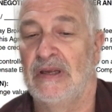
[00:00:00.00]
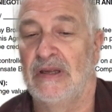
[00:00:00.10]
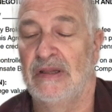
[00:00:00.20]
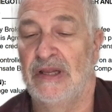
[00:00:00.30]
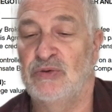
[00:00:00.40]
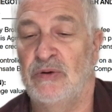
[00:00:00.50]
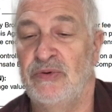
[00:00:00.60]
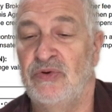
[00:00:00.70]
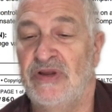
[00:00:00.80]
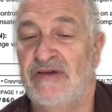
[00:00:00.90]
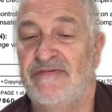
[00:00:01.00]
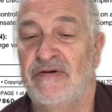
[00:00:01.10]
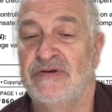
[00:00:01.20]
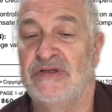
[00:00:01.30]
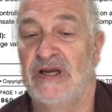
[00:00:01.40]
That's why we do that
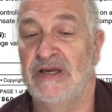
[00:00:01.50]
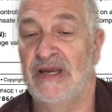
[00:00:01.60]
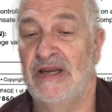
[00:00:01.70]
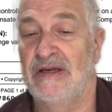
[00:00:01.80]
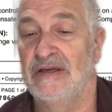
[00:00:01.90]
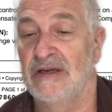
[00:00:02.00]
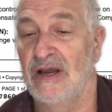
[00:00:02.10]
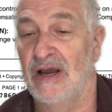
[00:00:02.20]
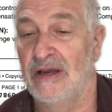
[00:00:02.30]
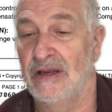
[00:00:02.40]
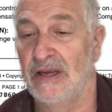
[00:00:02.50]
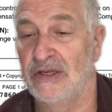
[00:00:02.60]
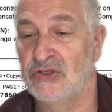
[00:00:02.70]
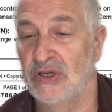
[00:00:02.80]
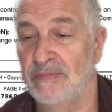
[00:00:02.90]
first. Again, it
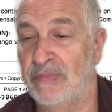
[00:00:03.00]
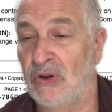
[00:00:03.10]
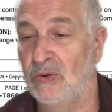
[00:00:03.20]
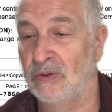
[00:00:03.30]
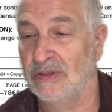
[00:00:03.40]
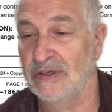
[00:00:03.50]
said bold.